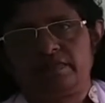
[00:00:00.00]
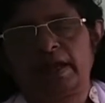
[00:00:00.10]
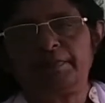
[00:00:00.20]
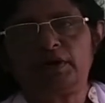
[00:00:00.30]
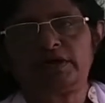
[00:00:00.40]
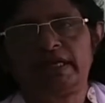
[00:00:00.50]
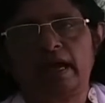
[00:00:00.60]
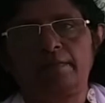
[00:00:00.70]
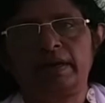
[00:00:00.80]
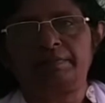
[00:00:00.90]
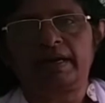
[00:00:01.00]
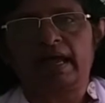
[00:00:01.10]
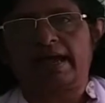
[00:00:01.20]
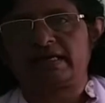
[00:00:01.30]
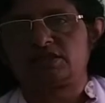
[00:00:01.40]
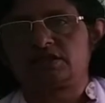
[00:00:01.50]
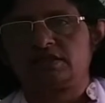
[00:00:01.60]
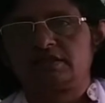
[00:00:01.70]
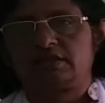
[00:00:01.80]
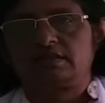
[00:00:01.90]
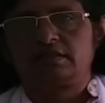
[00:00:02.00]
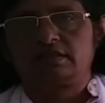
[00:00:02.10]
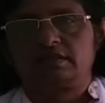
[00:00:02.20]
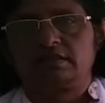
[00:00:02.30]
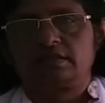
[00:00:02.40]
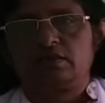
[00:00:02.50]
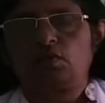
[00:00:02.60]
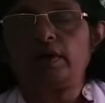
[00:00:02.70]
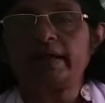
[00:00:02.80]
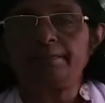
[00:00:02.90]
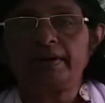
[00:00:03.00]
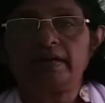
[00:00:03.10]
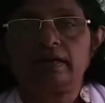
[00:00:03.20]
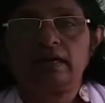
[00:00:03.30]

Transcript: Community Amendment Act. What happened?